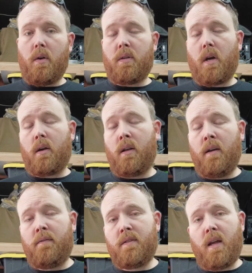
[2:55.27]
desired
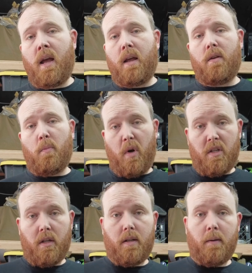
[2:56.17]
lift and your
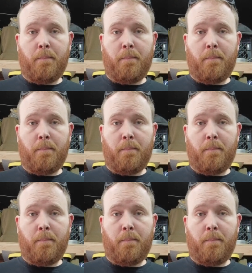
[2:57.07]
budget.